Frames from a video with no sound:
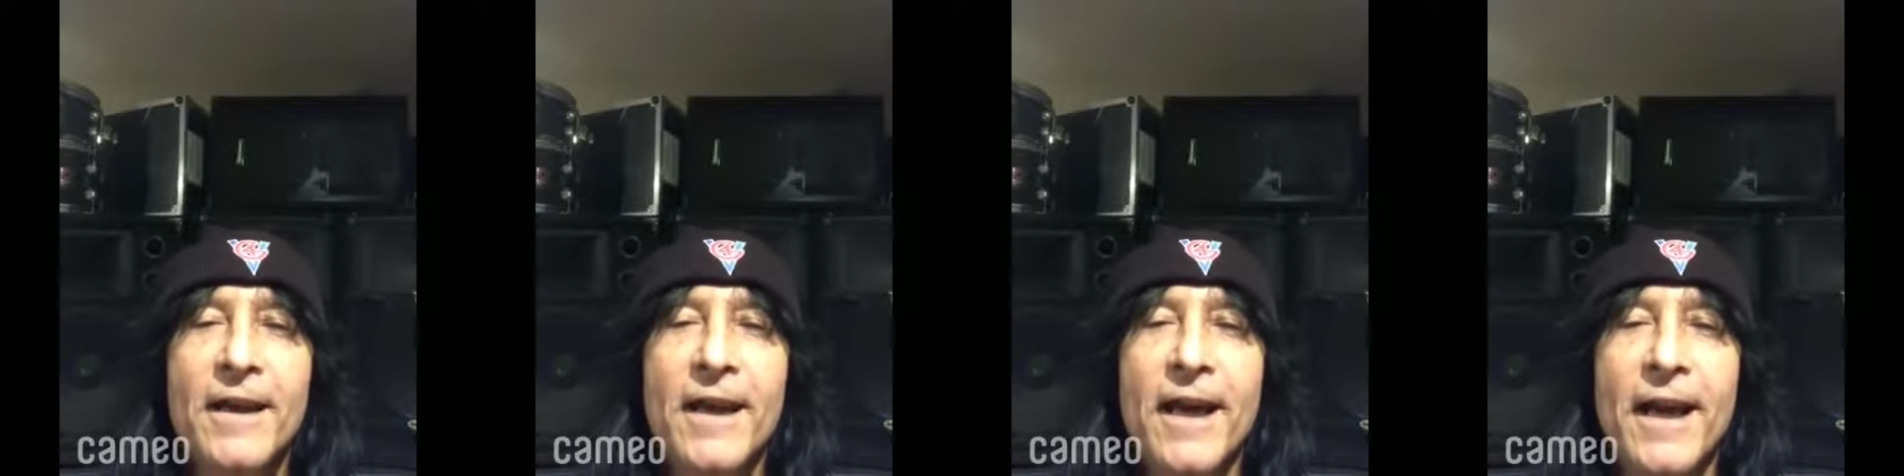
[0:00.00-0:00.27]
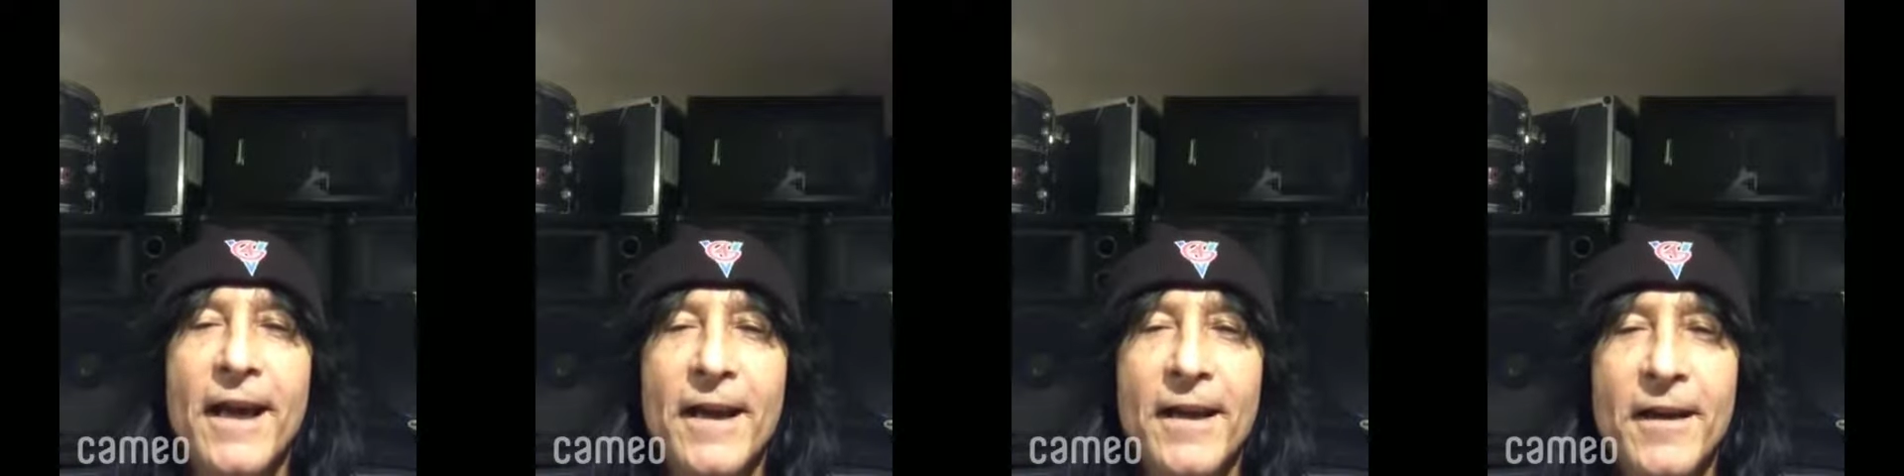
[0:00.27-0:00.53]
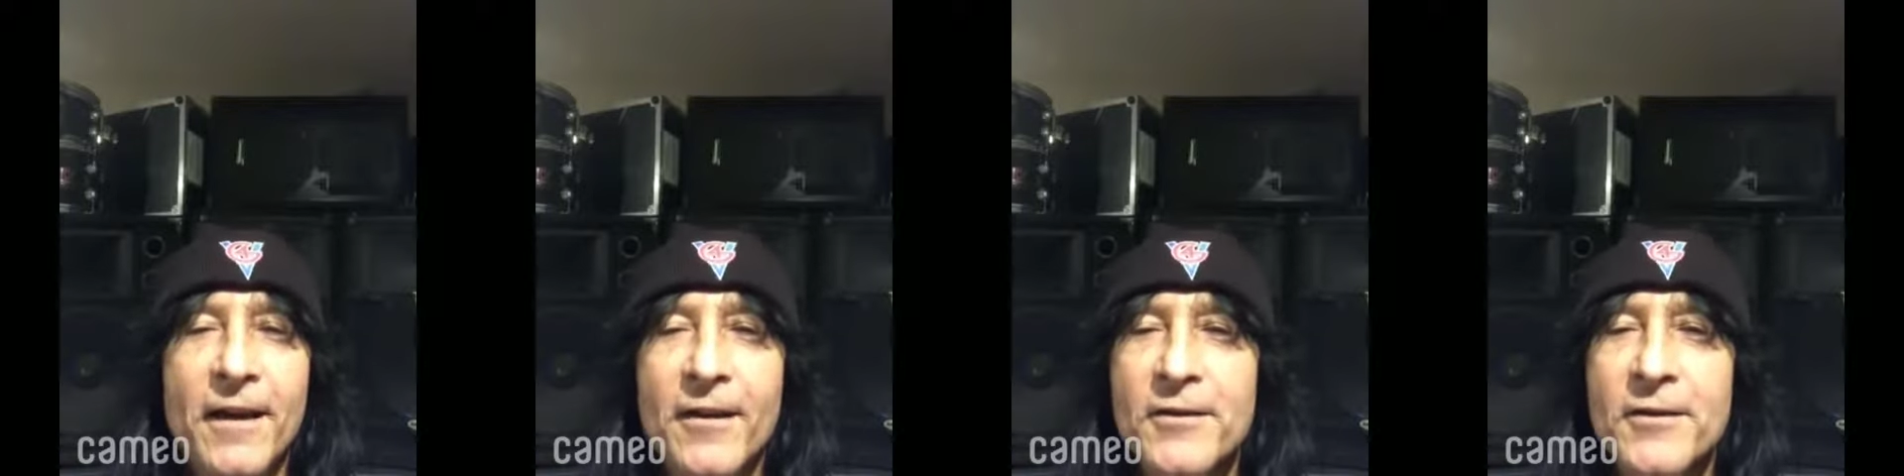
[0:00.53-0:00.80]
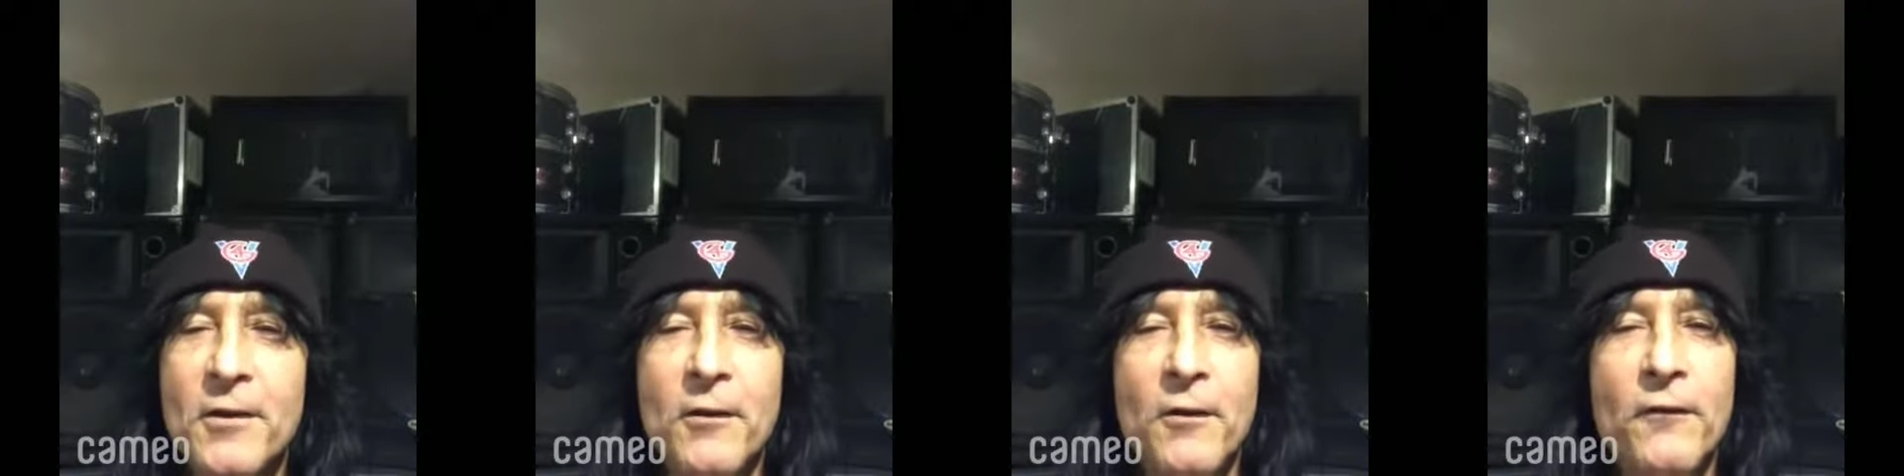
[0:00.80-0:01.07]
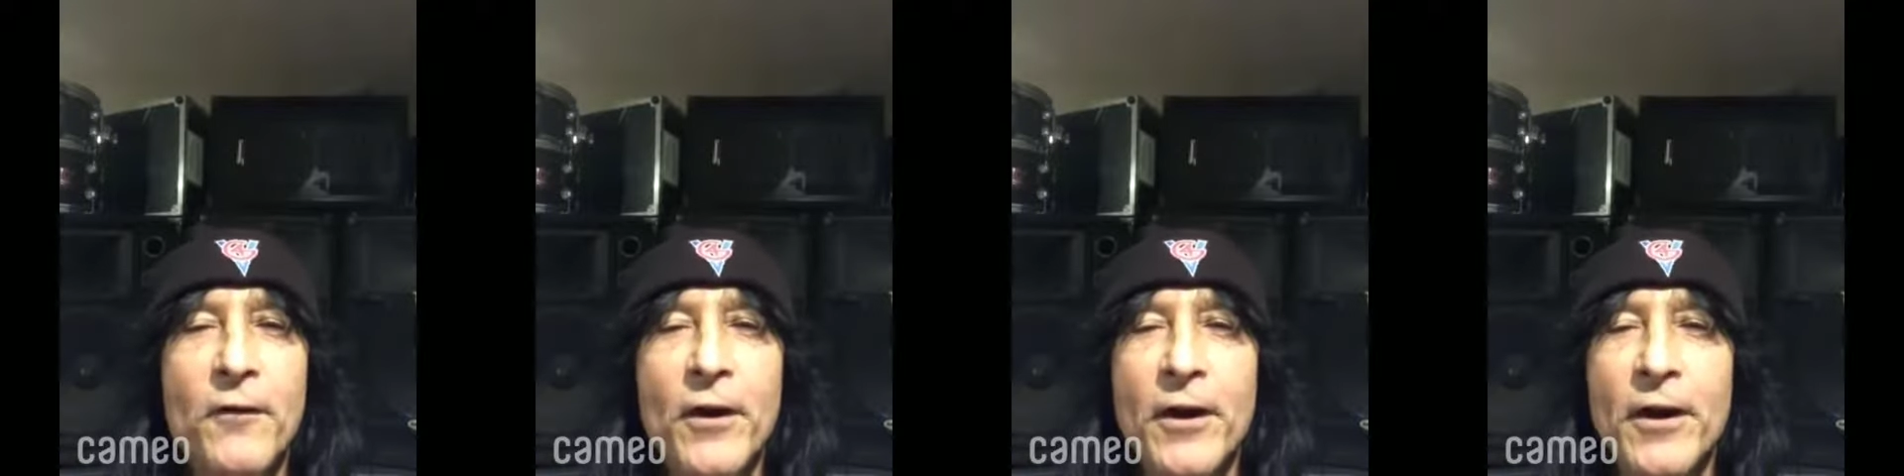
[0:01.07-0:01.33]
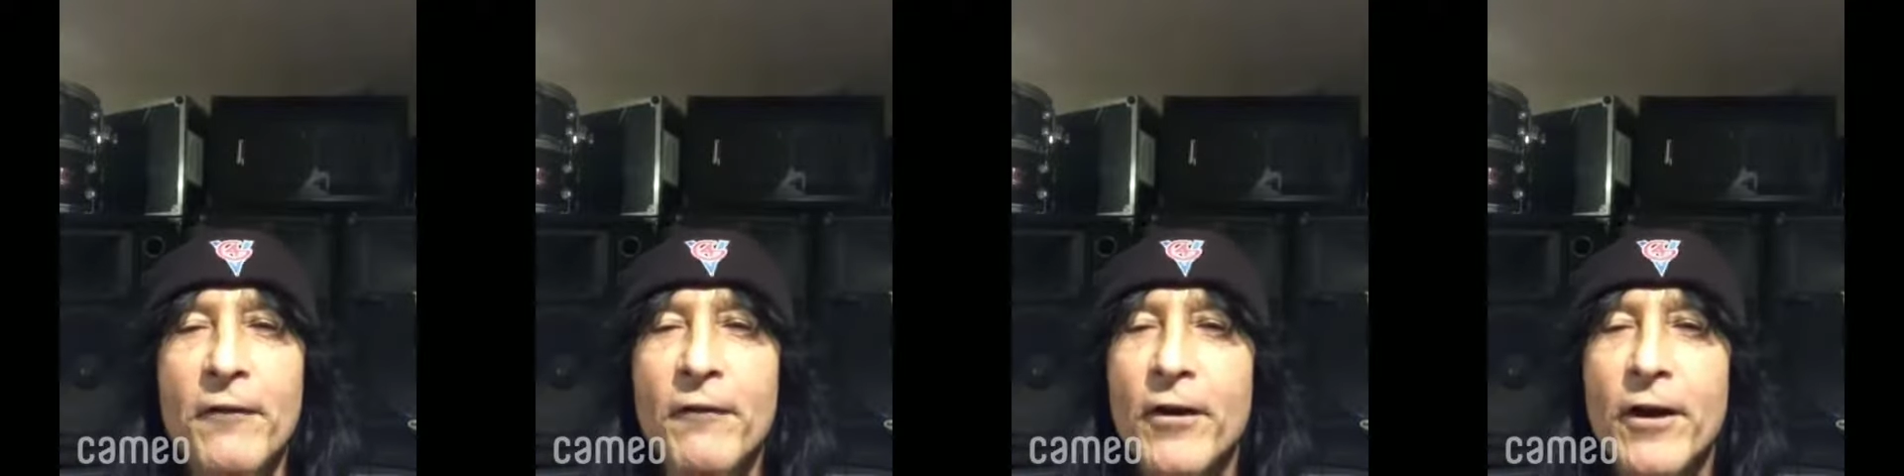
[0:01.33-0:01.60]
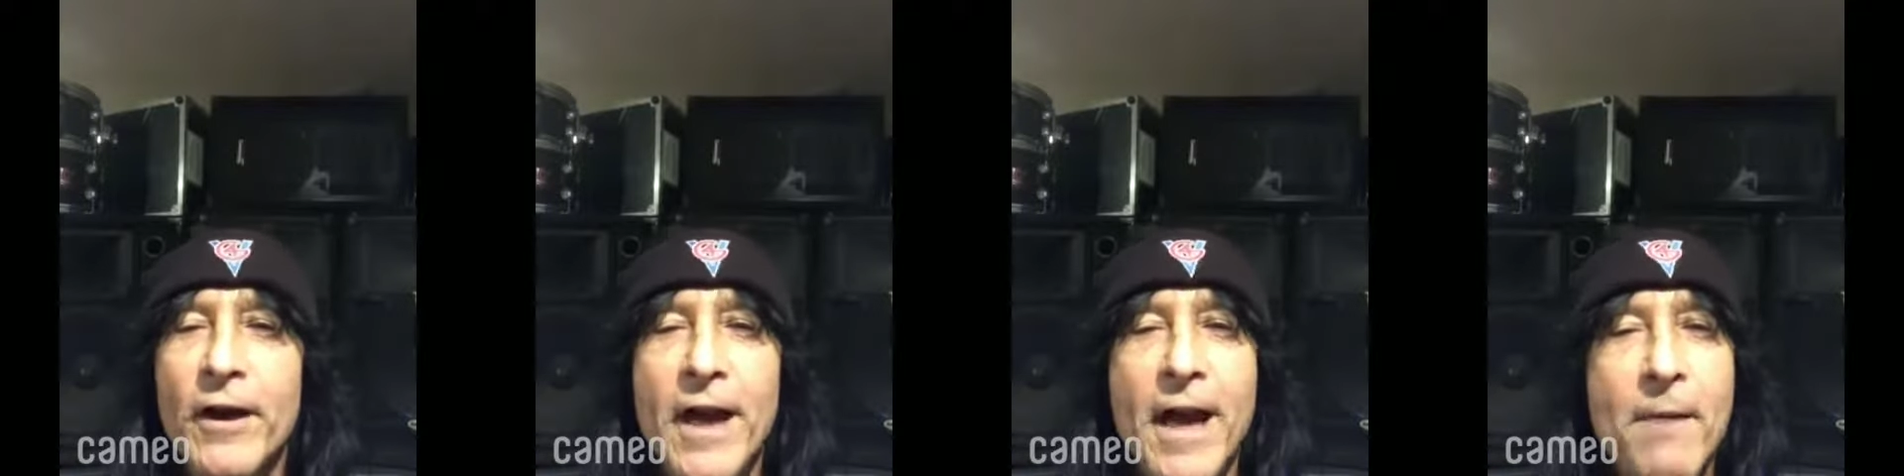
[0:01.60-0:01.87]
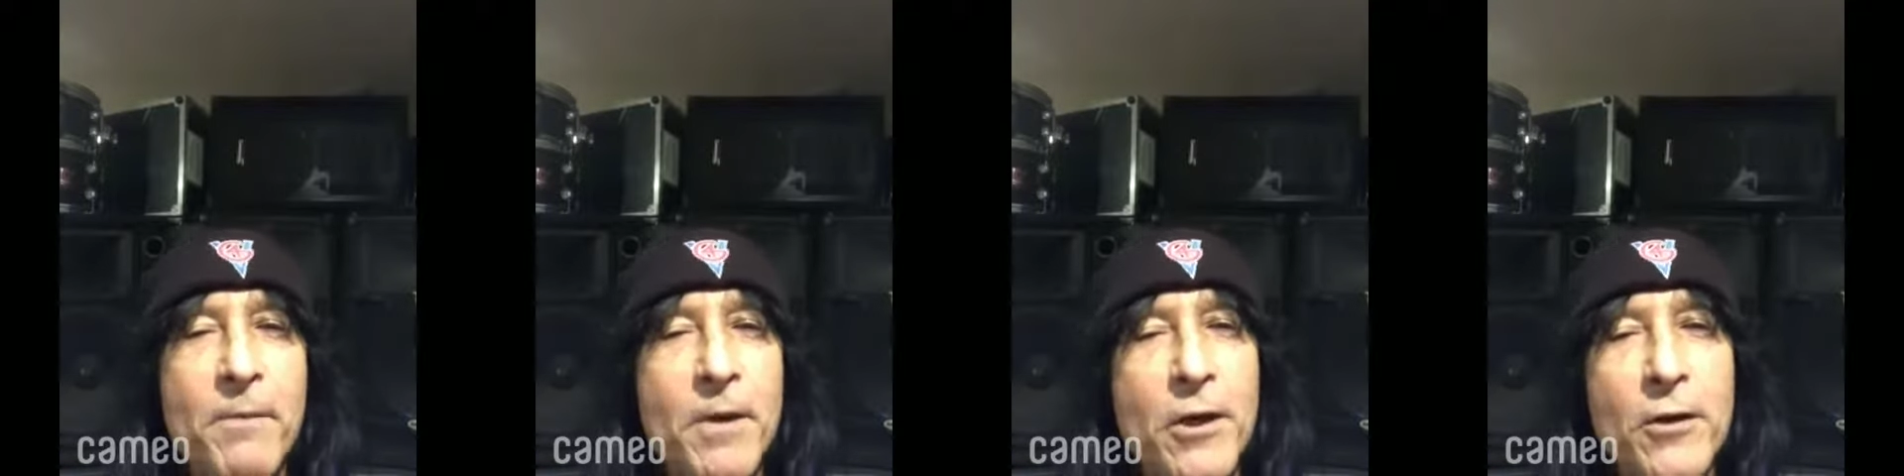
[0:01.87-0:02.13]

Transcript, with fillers: and also a very very happy